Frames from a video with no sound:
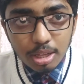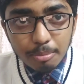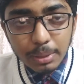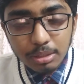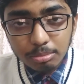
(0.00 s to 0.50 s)

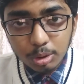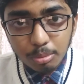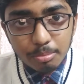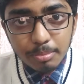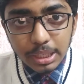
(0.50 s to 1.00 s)
But
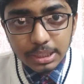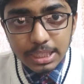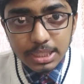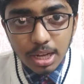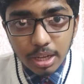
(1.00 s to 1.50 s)

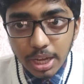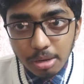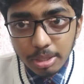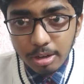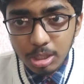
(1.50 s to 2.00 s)
these are,
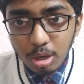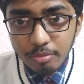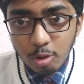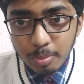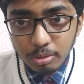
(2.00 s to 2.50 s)
again, there are a lot
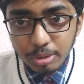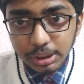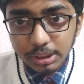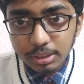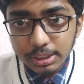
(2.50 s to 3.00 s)
of open
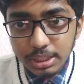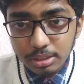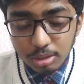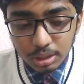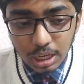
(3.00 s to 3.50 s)
questions.
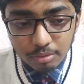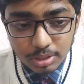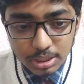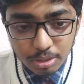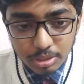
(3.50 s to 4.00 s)
None of
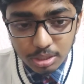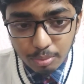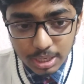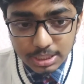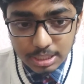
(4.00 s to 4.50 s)
these theories are
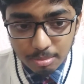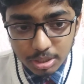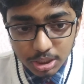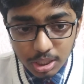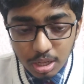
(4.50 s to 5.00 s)
well
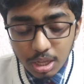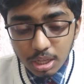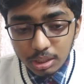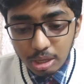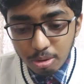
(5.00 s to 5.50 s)
established.
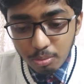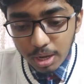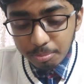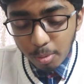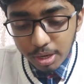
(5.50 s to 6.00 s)
Now,
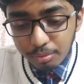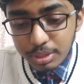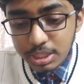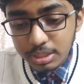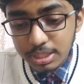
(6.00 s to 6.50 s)
one point
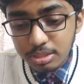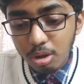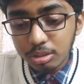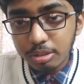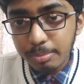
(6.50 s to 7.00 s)
which this
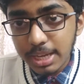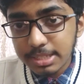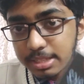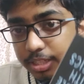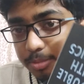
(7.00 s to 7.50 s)
author makes
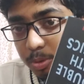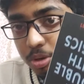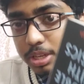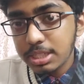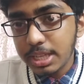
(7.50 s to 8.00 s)
in this
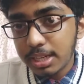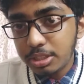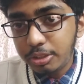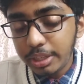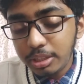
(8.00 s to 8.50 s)
book is that
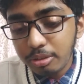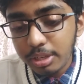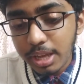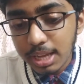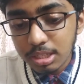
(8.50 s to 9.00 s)
string
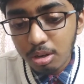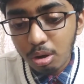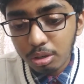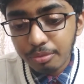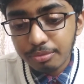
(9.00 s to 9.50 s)
theory has a
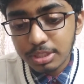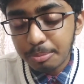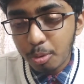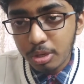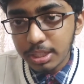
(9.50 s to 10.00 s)
lot of
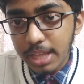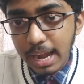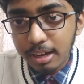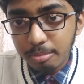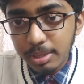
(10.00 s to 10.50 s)
support in the
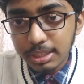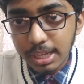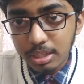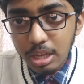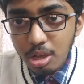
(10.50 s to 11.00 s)
academic.
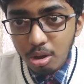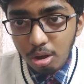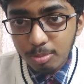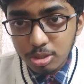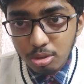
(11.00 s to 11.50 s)
Like
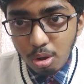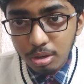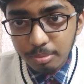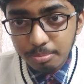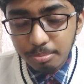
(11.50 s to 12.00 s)
almost
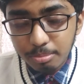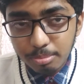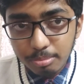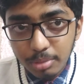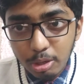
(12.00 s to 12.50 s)
all
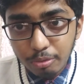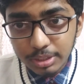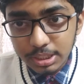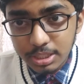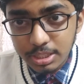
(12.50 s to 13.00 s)
new
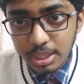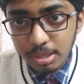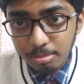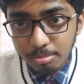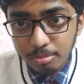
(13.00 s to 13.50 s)
physicists, they
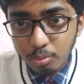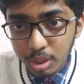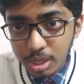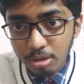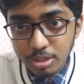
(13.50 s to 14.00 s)
are
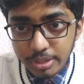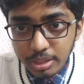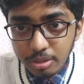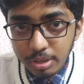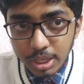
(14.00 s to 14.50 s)
working on
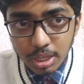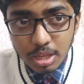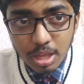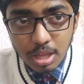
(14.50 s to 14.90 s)
string theory.